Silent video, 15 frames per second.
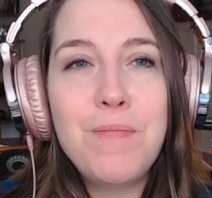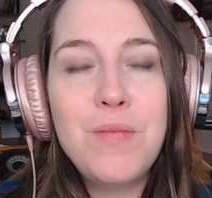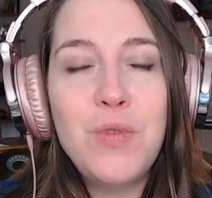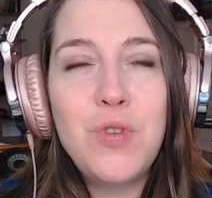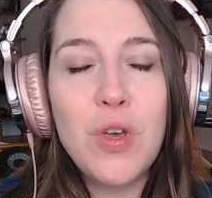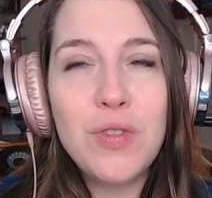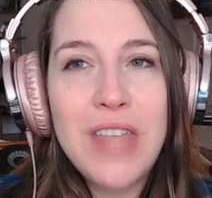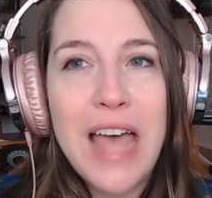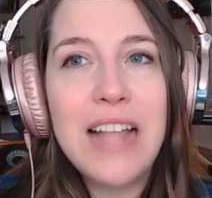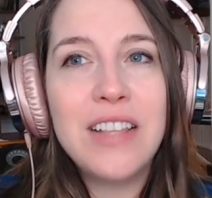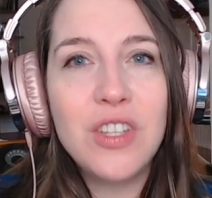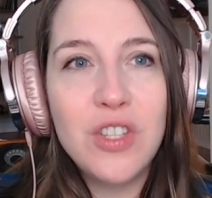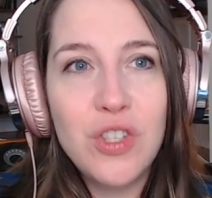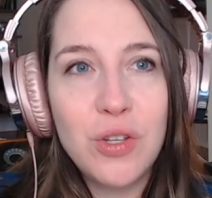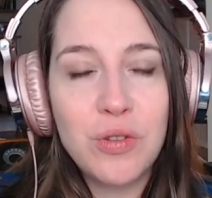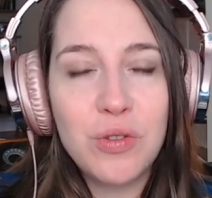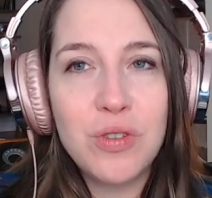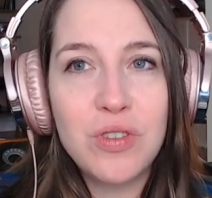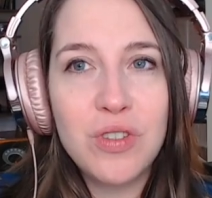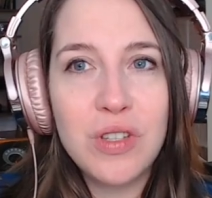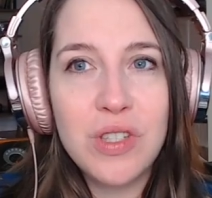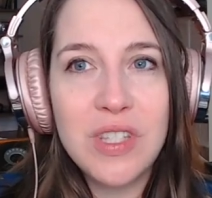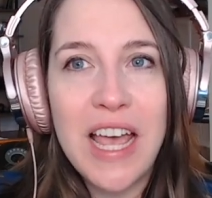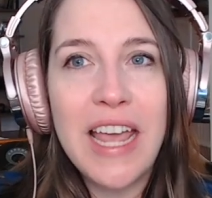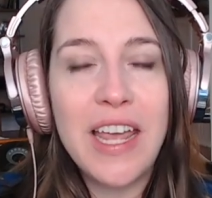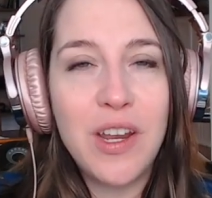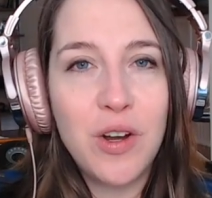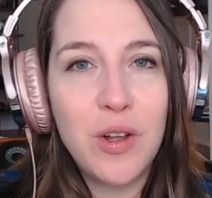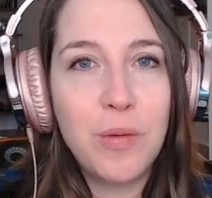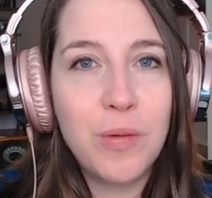So that's a so
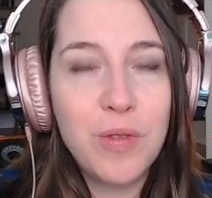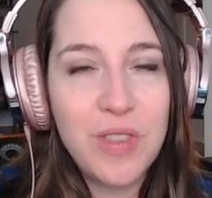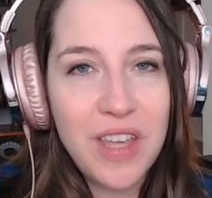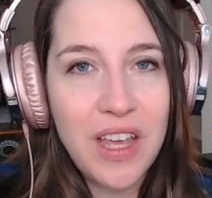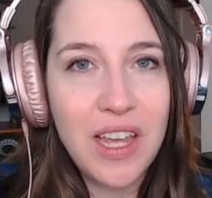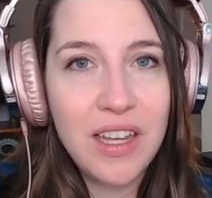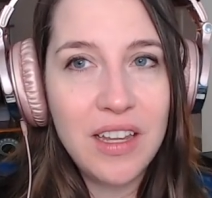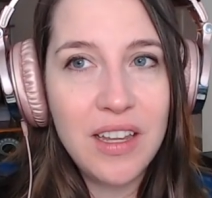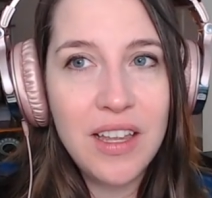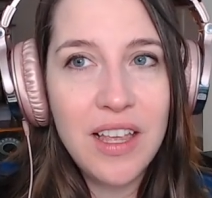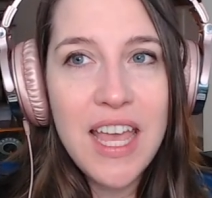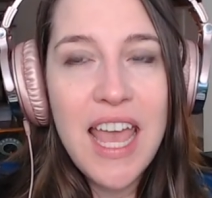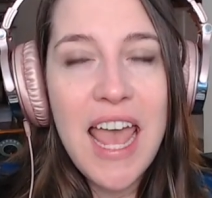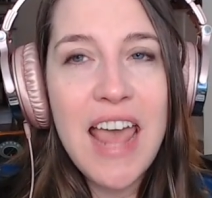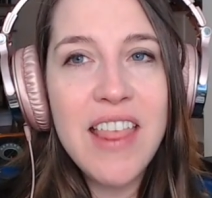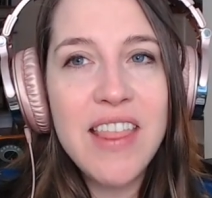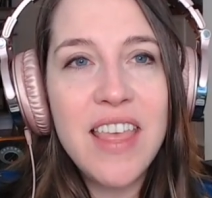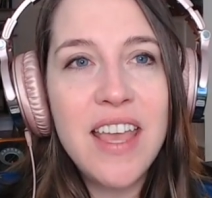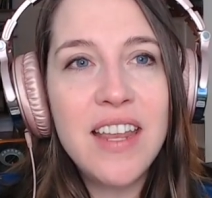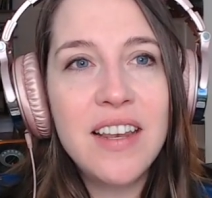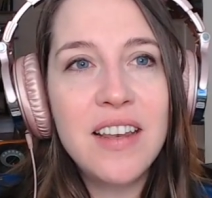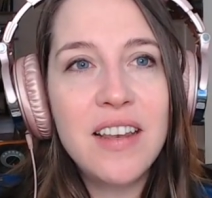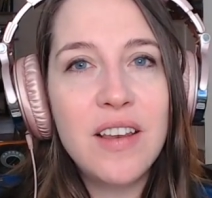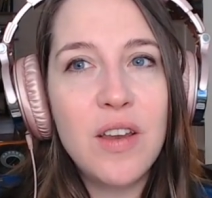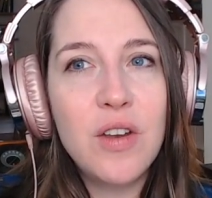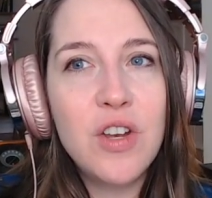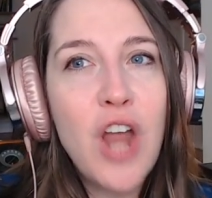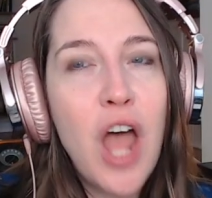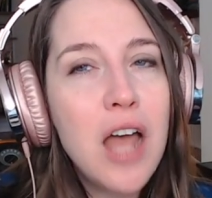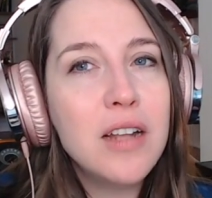societal thing. And then
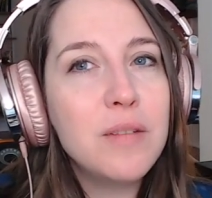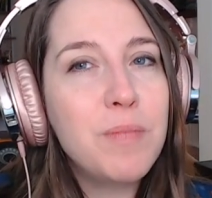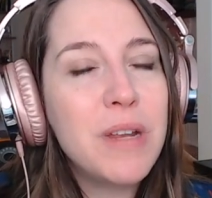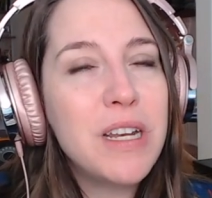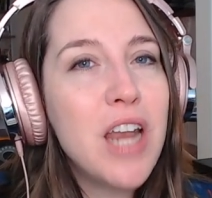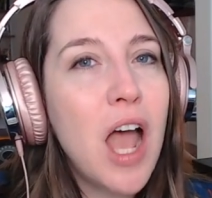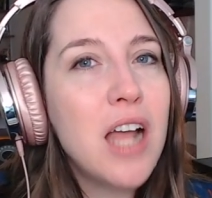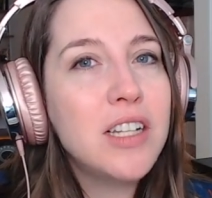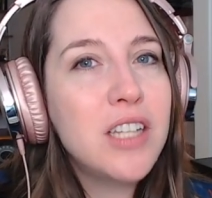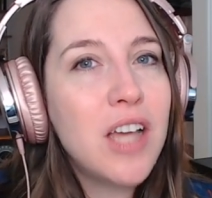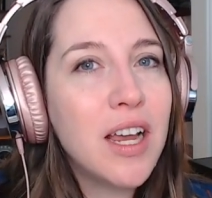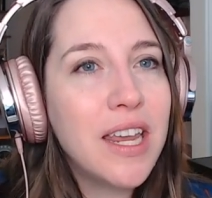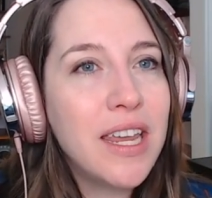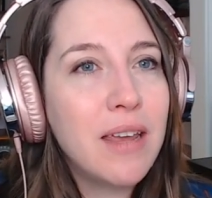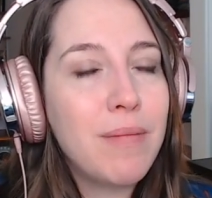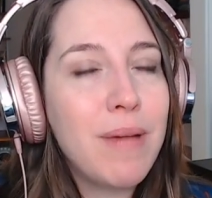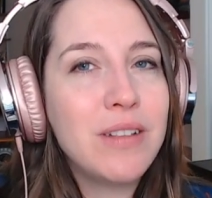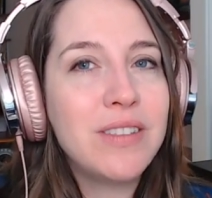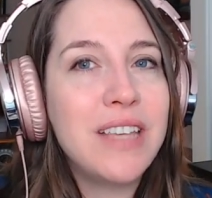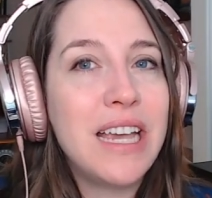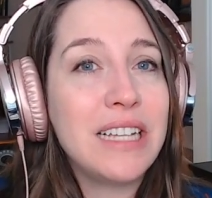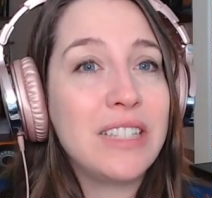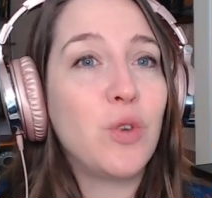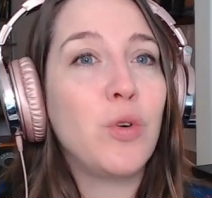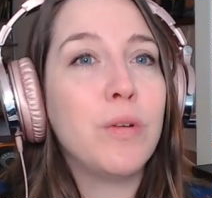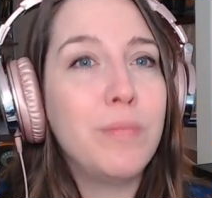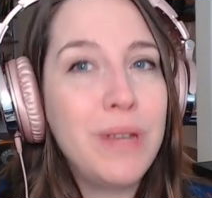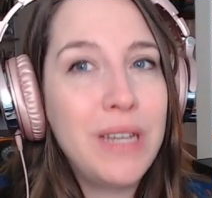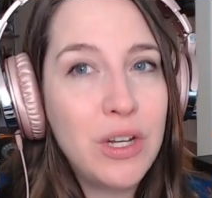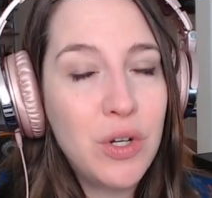not, but not talking about sex or
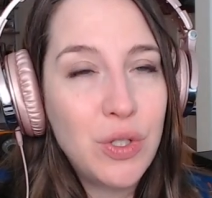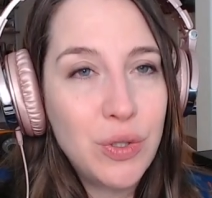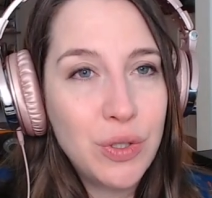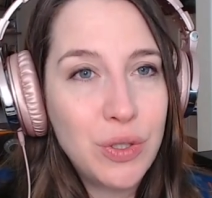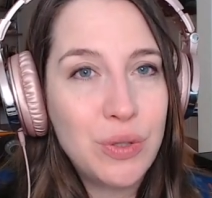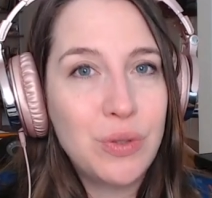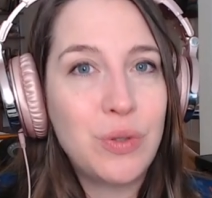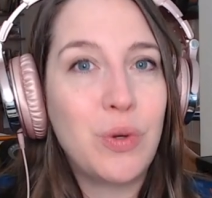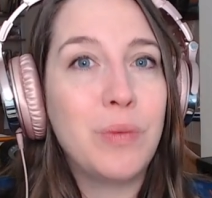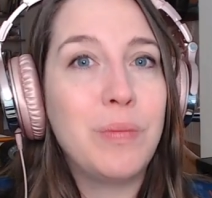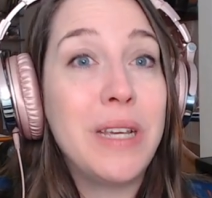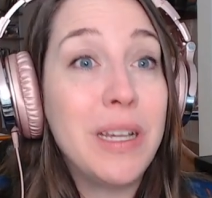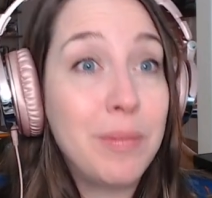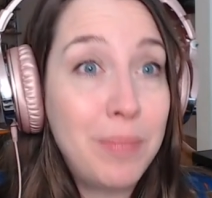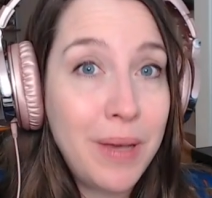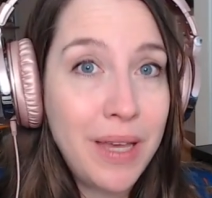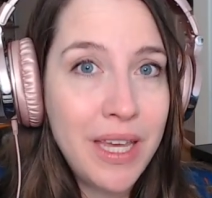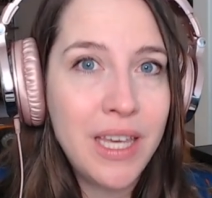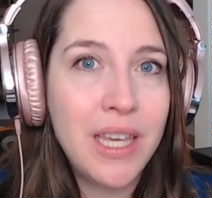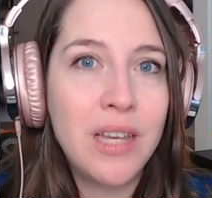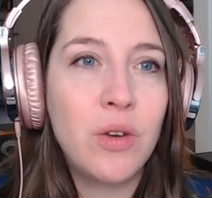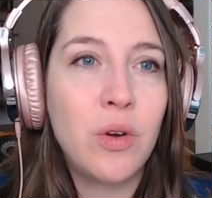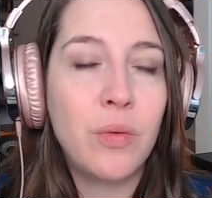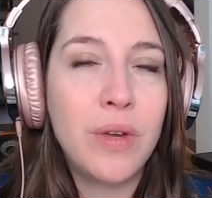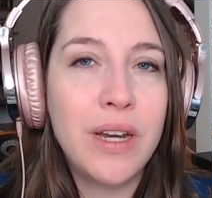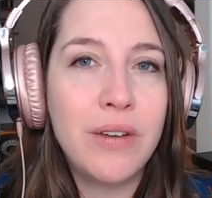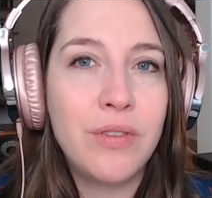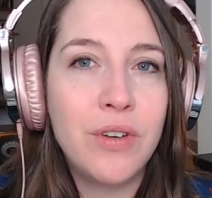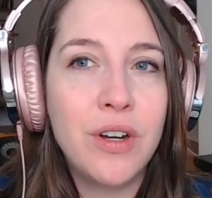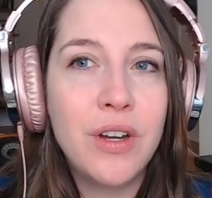being crude or being a pig or
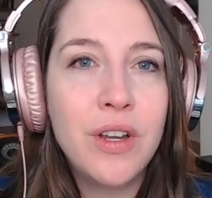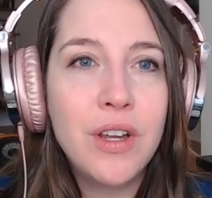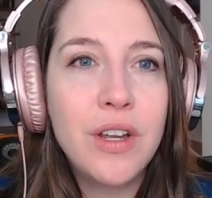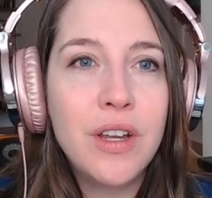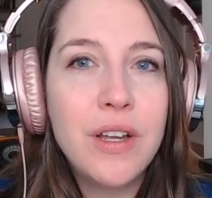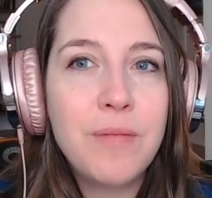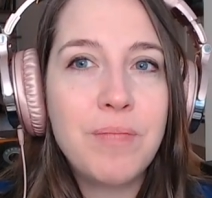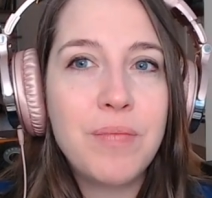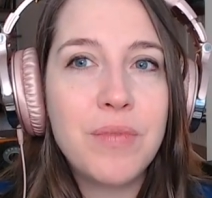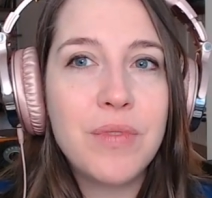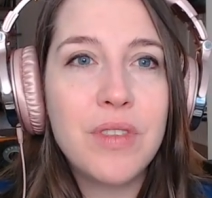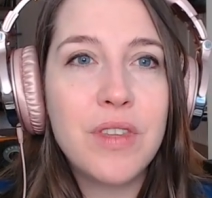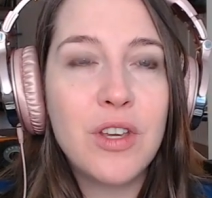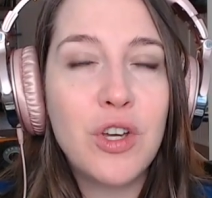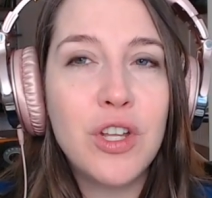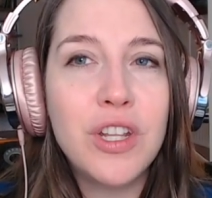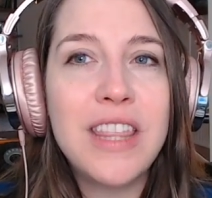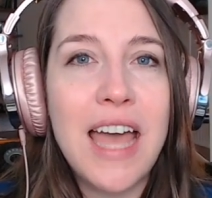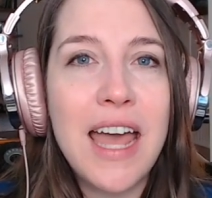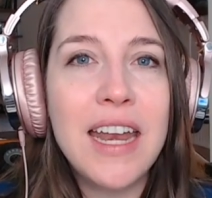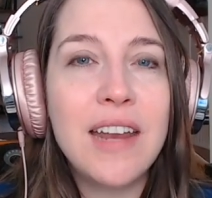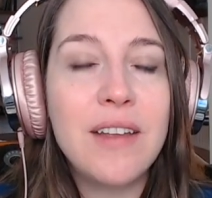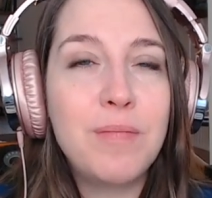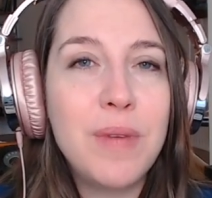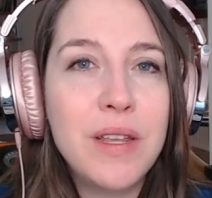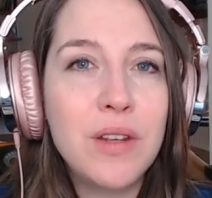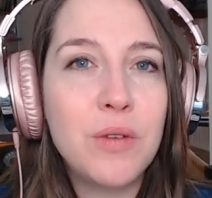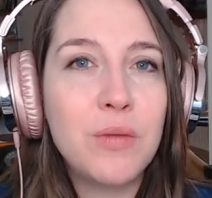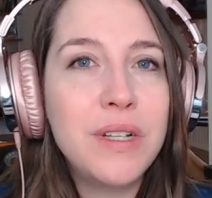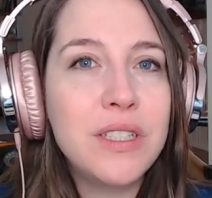whatever. Could that have
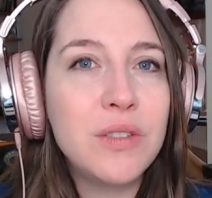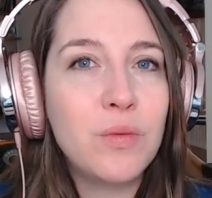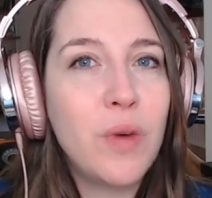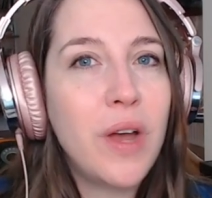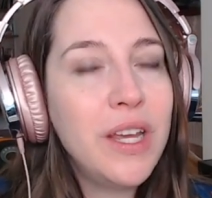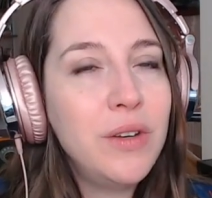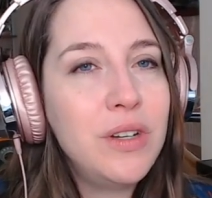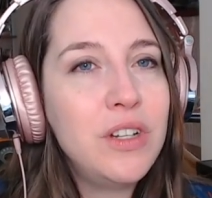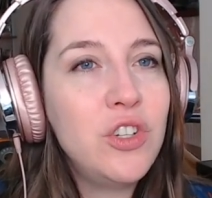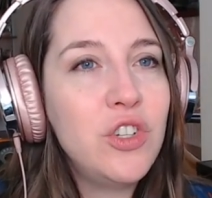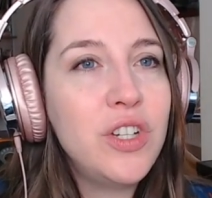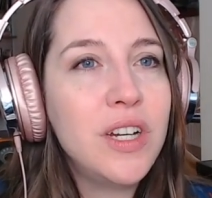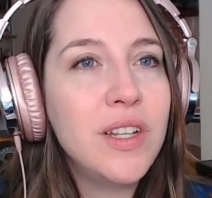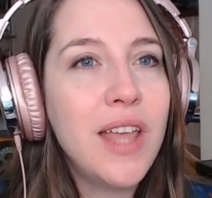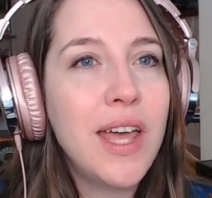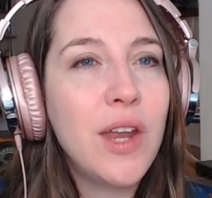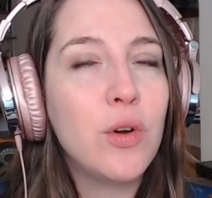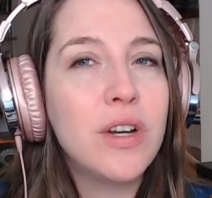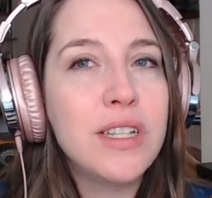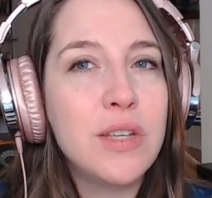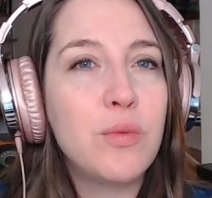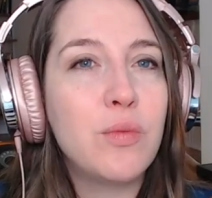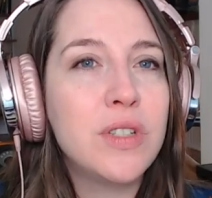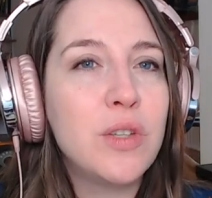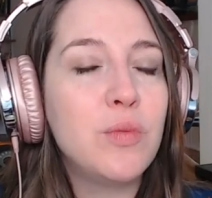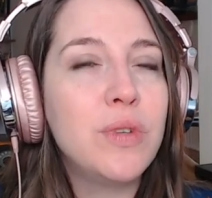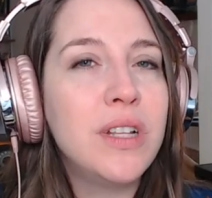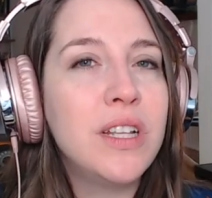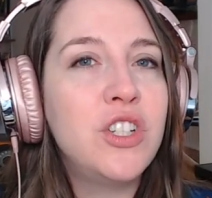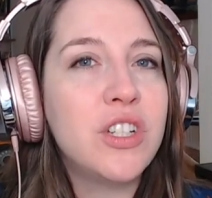been the reason why you didn't share that? Or is it, was it
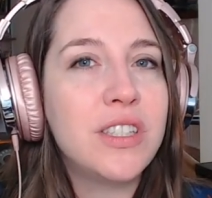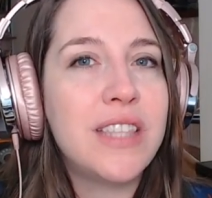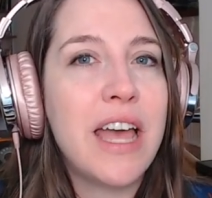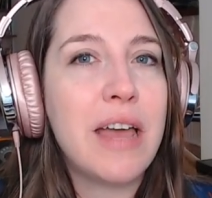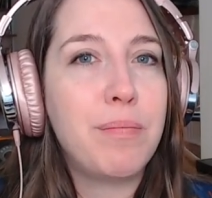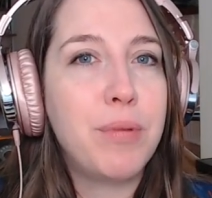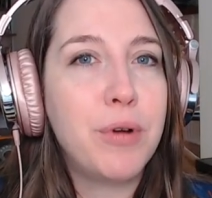really just that